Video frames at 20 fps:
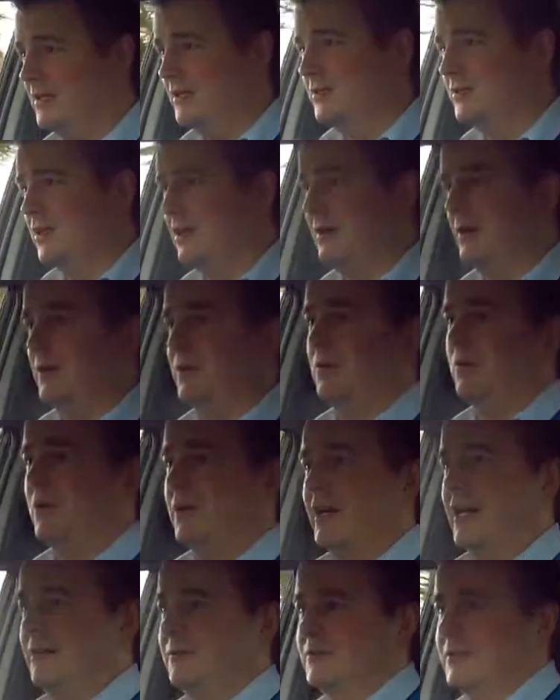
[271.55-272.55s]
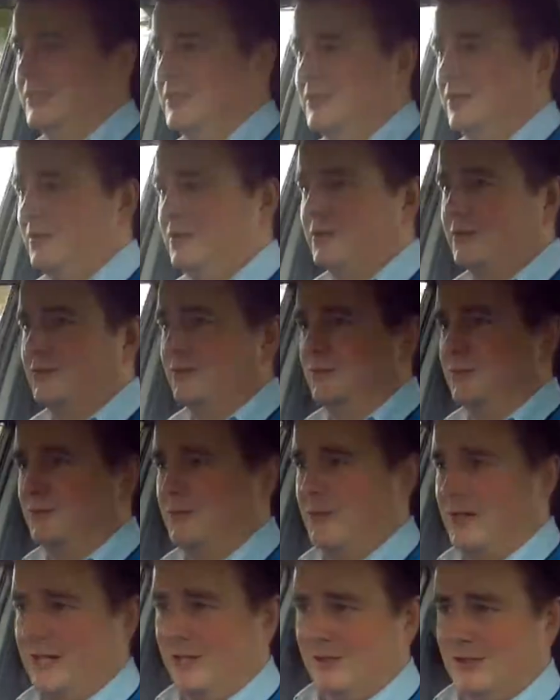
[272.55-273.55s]
So what else is not
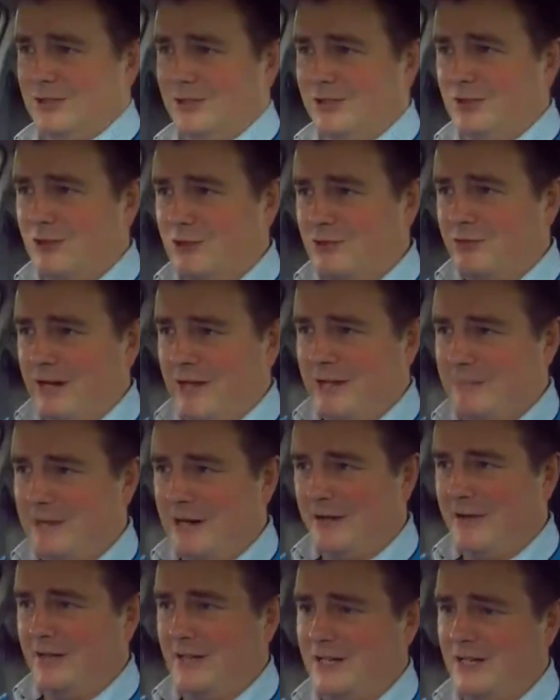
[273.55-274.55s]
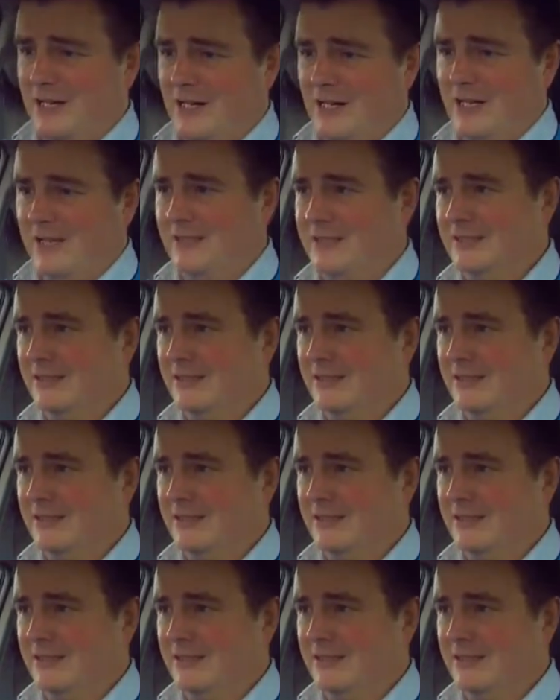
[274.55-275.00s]
great about the car?